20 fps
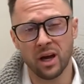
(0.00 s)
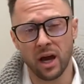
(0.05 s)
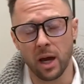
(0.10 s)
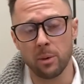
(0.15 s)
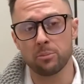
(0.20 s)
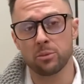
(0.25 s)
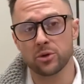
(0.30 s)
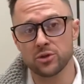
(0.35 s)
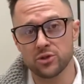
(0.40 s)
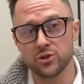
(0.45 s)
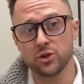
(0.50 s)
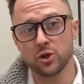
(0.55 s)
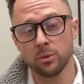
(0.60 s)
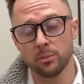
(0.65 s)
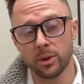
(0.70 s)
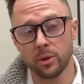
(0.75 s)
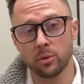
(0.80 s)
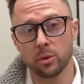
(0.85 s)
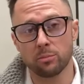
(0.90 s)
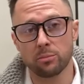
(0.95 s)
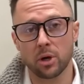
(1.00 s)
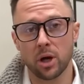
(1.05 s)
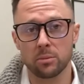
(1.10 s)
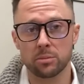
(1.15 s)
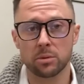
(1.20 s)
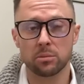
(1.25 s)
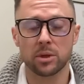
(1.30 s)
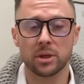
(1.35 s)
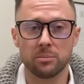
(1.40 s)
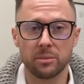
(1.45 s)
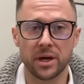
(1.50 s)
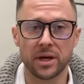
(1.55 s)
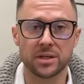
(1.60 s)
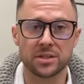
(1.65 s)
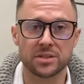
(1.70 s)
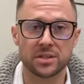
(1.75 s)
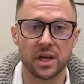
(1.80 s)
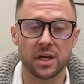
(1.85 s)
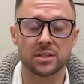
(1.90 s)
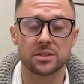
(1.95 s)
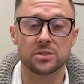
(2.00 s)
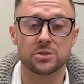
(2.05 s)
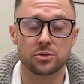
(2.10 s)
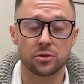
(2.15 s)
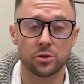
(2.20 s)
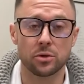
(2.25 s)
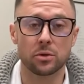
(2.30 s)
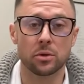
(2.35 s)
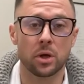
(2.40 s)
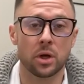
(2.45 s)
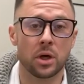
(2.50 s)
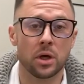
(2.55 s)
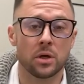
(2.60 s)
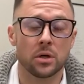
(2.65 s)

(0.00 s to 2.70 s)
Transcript: I presume it would probably make sense to